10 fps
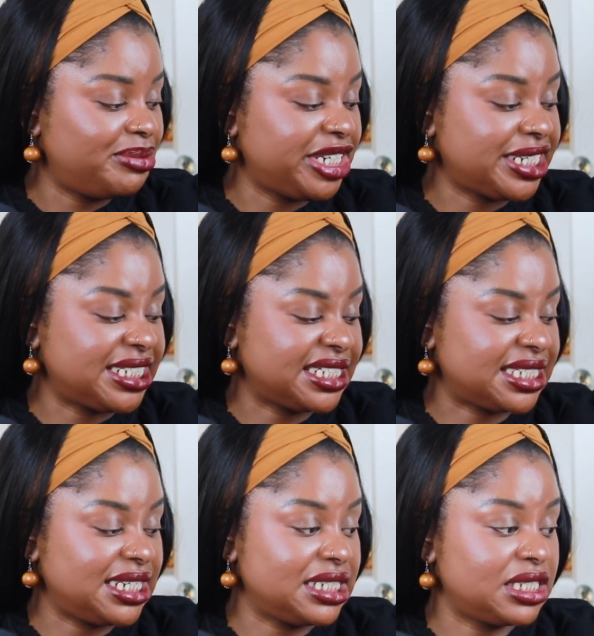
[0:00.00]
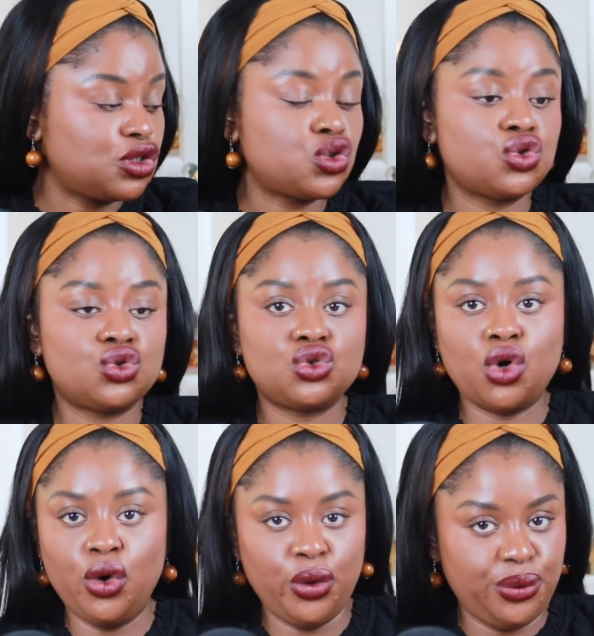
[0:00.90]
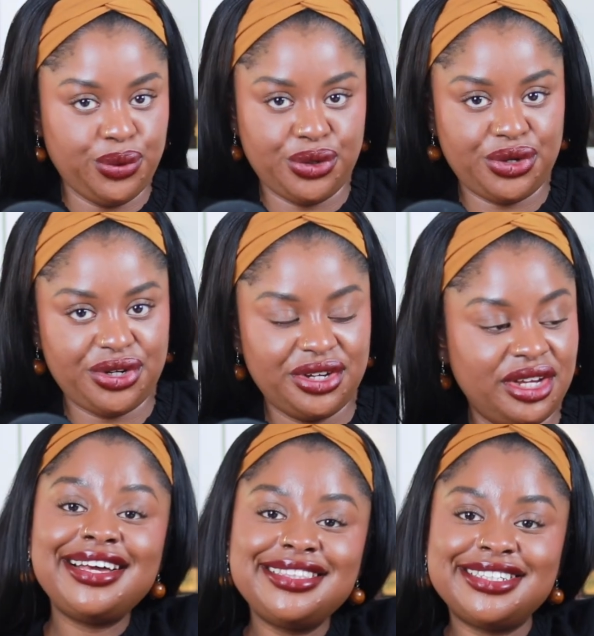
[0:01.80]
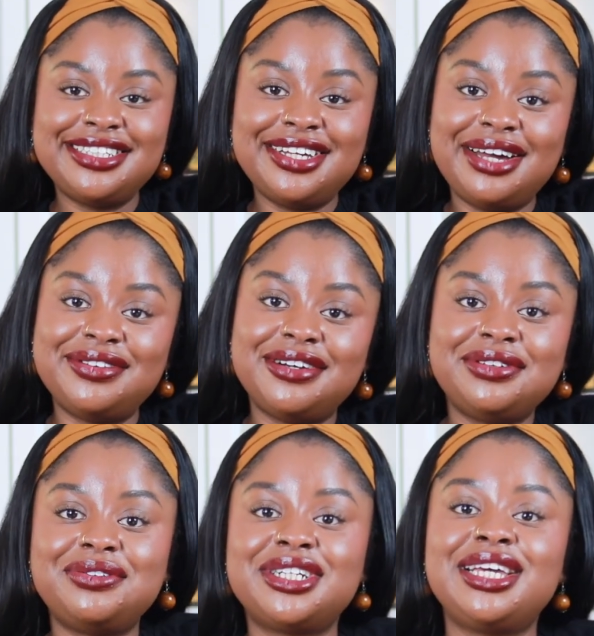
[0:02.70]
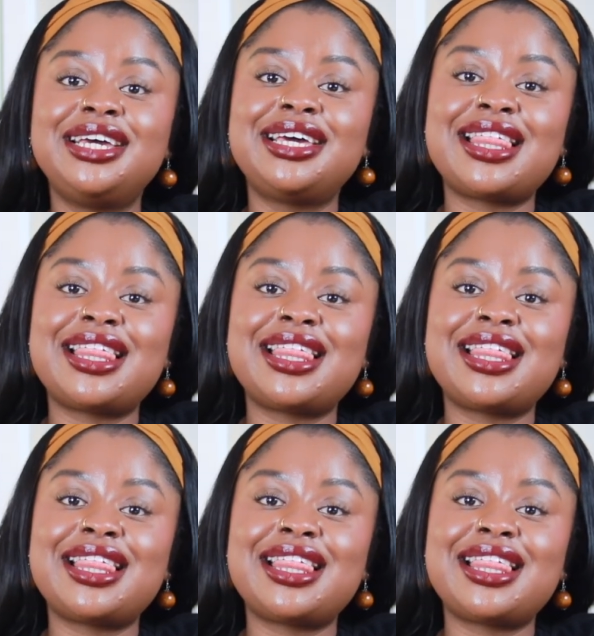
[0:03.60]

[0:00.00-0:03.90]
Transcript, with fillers: because it is so good. And there you have it, everyone.